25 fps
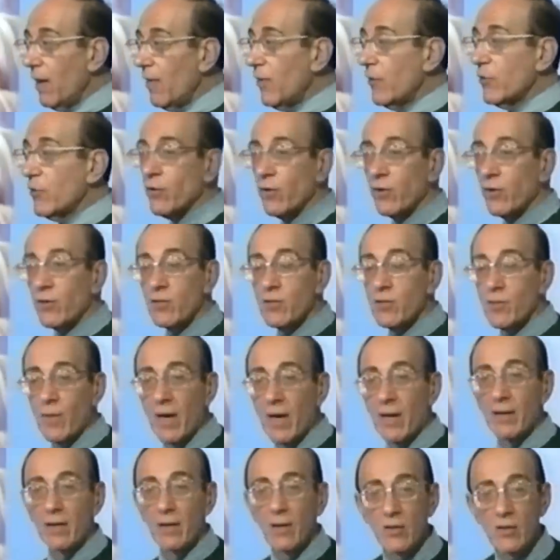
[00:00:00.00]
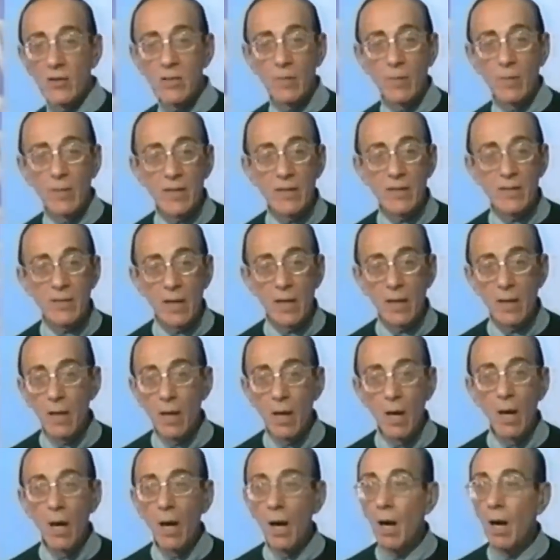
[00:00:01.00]
He turns around and looks at me and said,
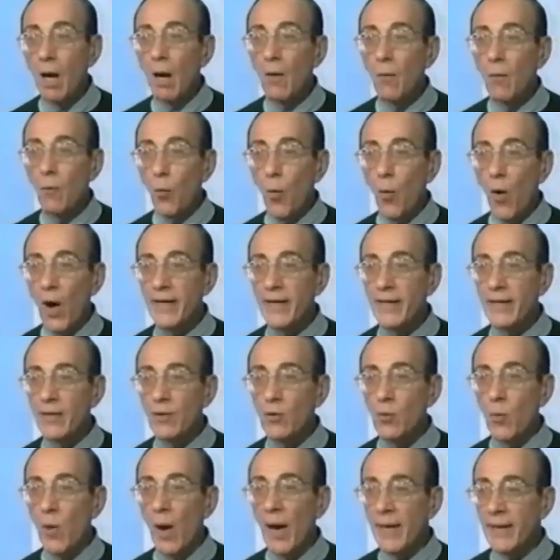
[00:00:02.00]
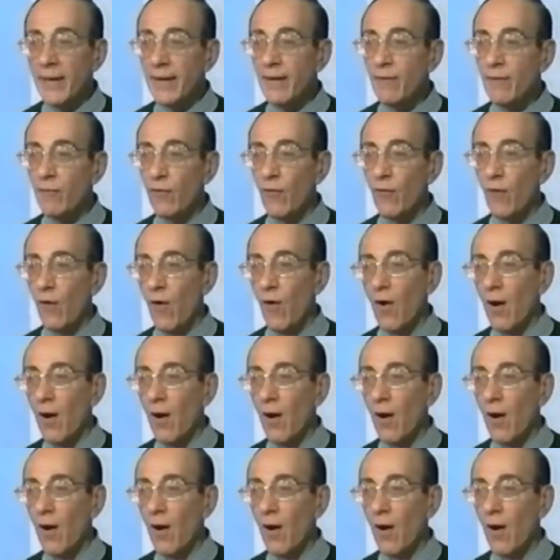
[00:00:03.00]
"What are you waiting for,